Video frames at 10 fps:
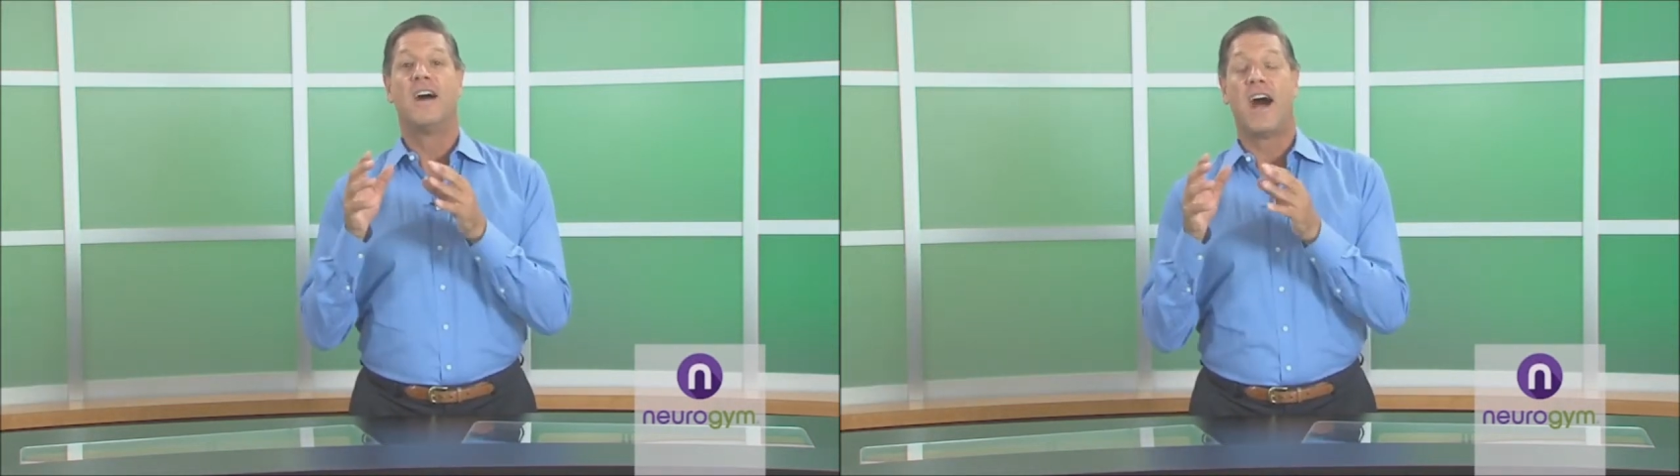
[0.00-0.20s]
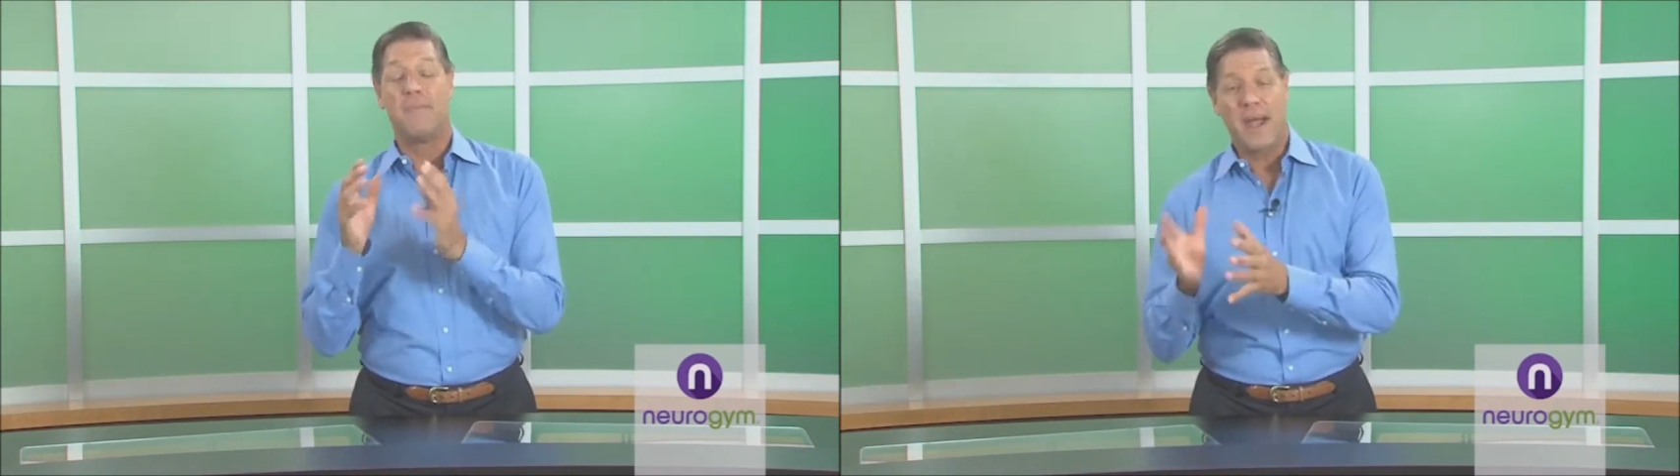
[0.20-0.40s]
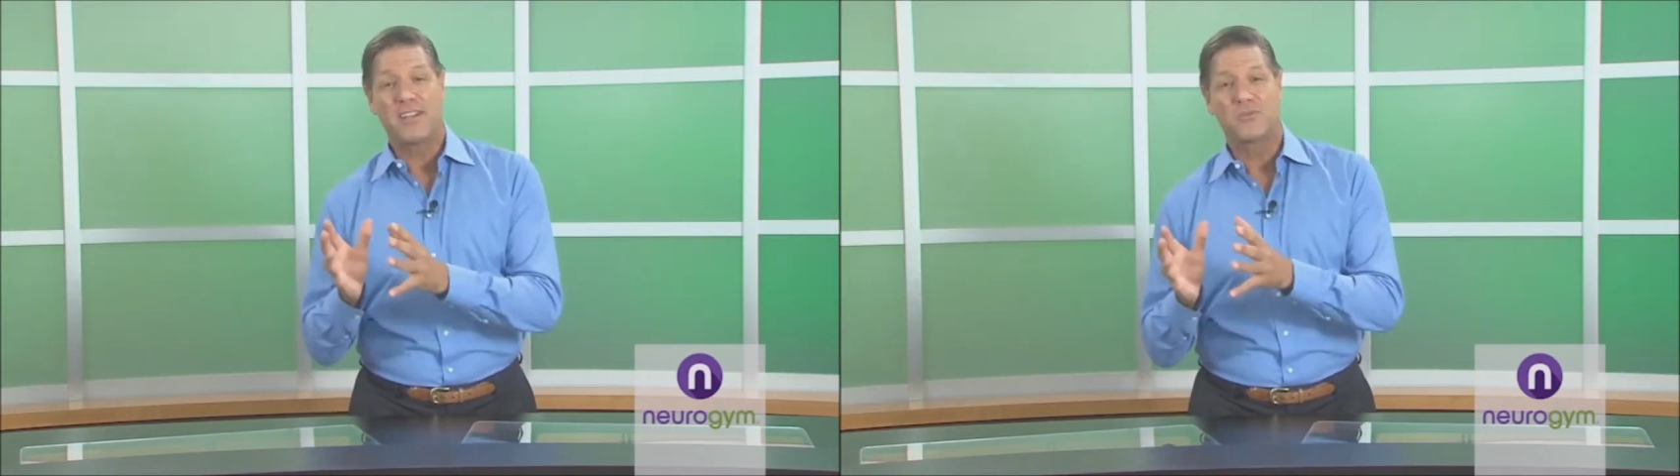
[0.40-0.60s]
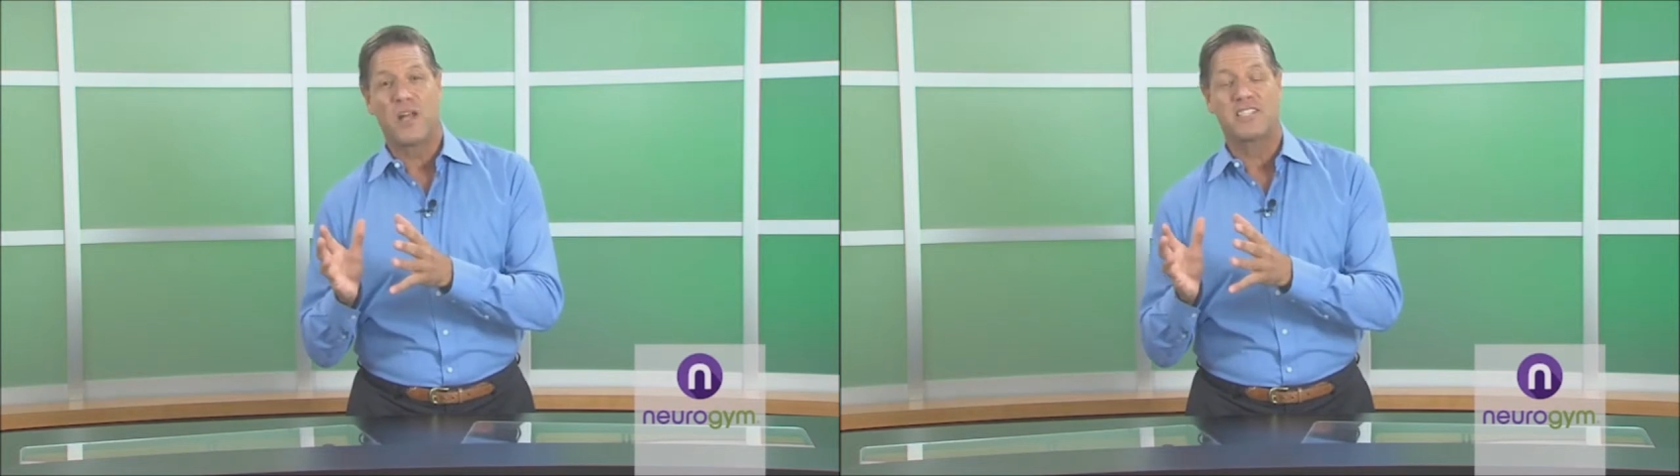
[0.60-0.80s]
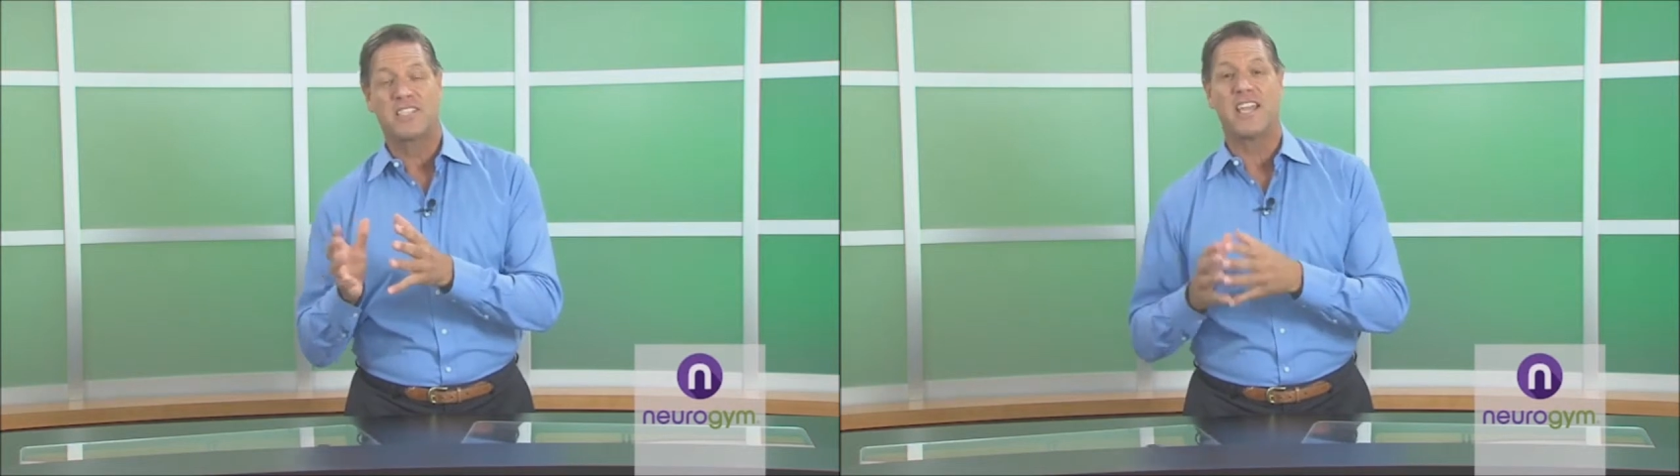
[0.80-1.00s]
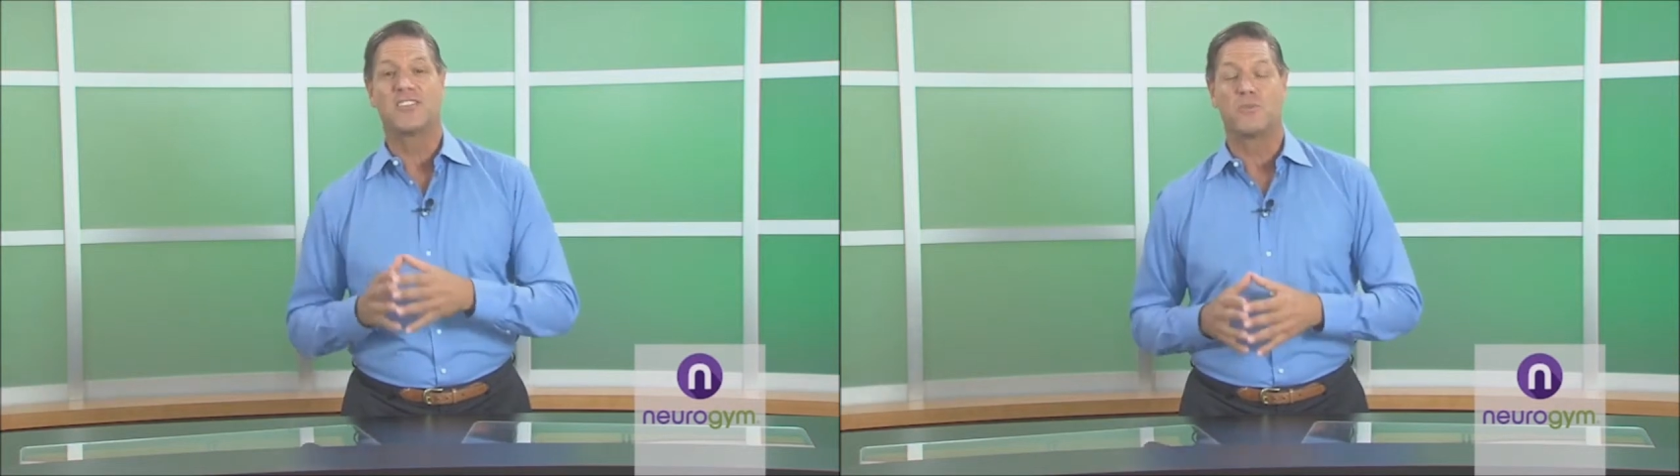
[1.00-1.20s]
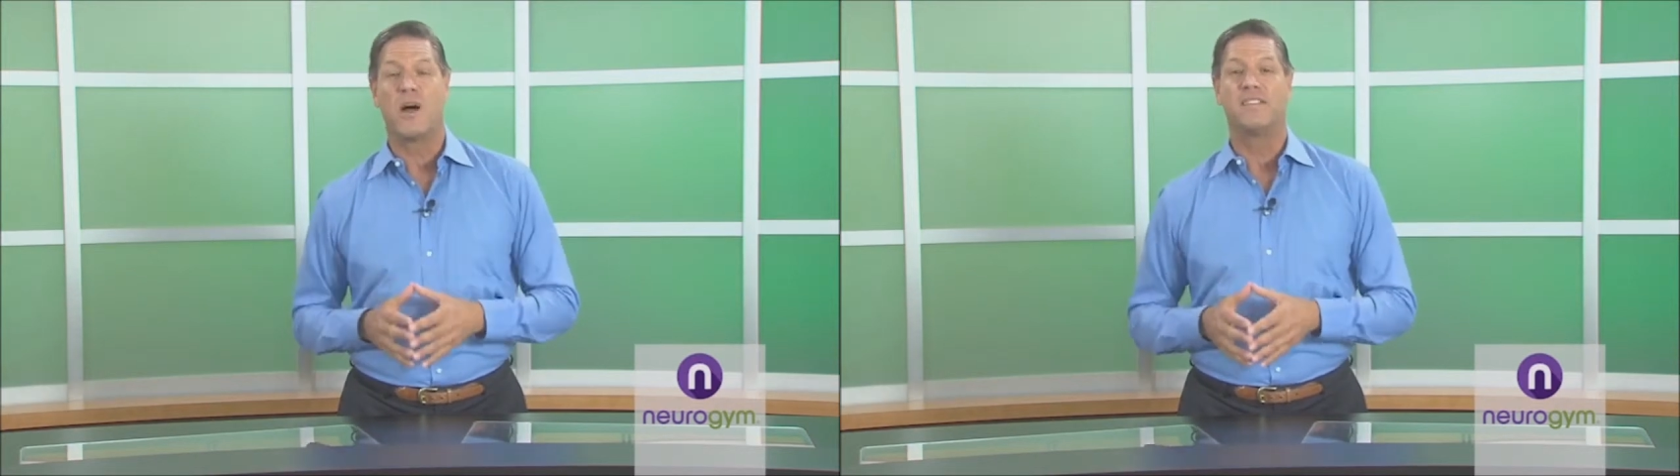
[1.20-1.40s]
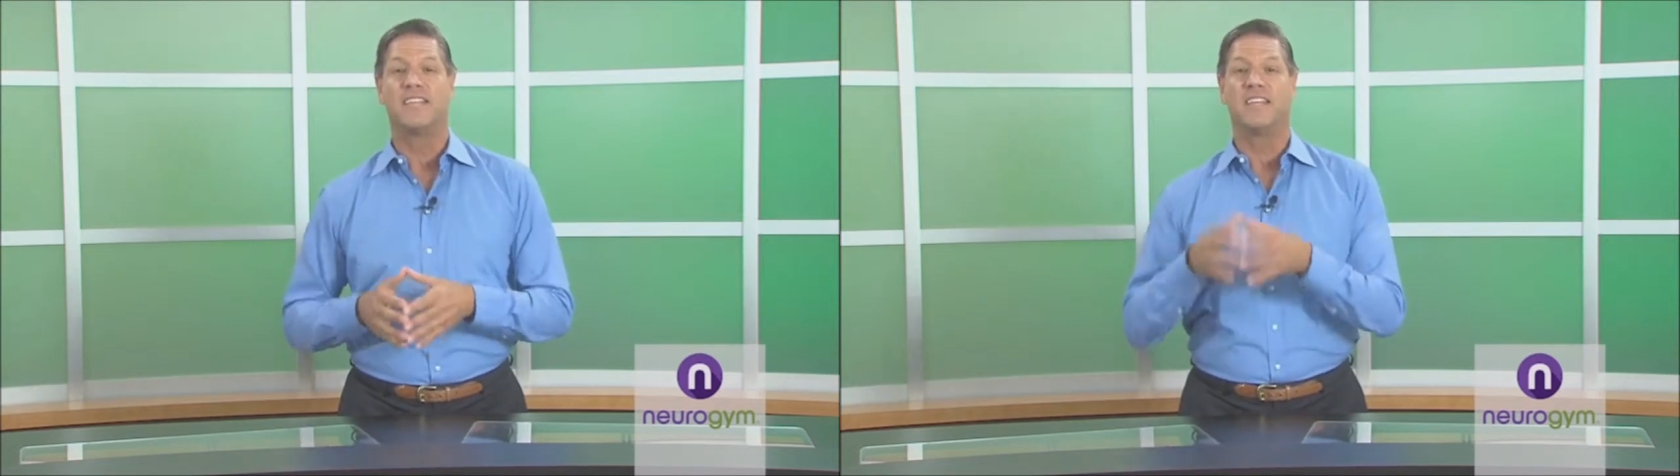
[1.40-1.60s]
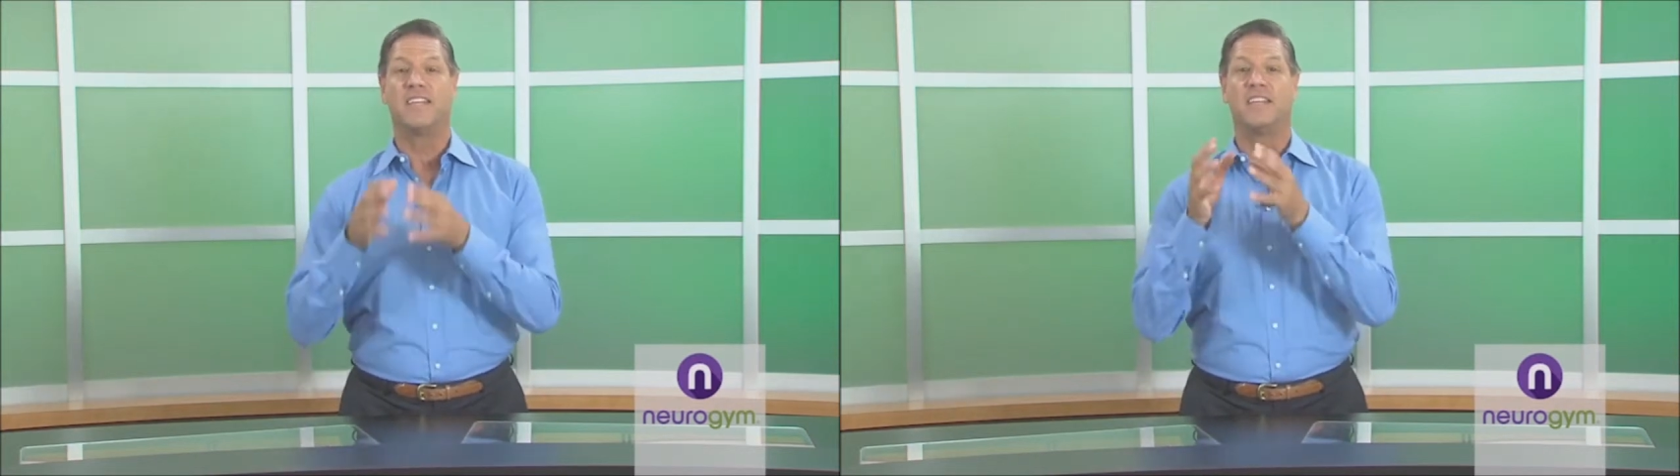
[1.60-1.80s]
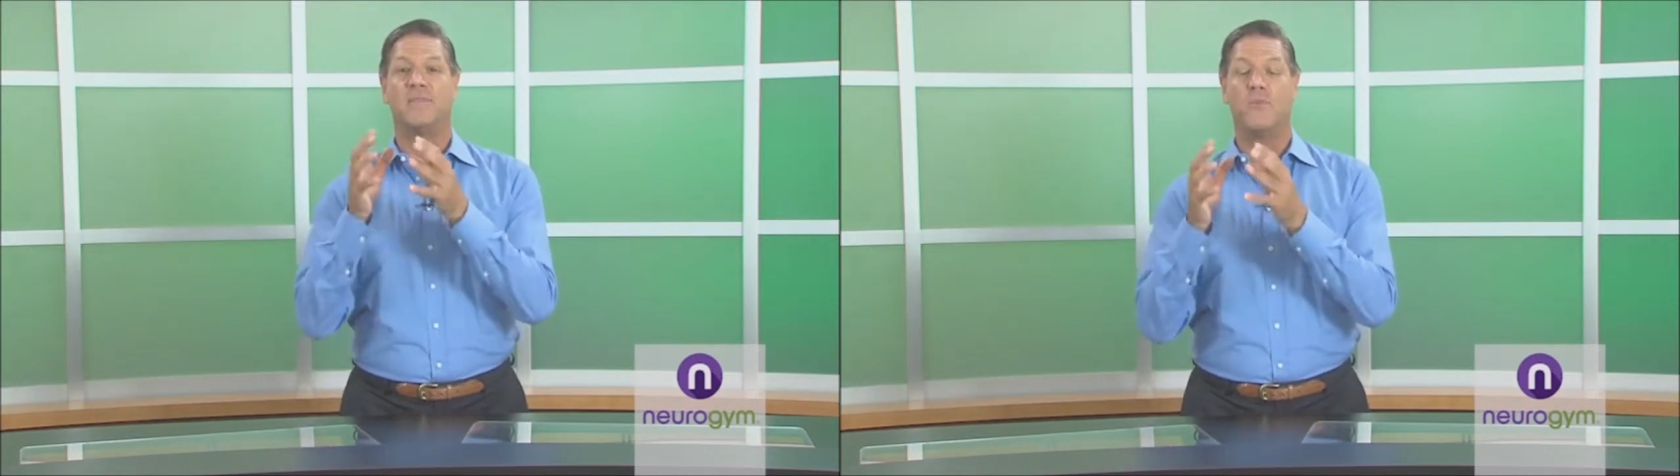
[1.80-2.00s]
I might as well say as well that he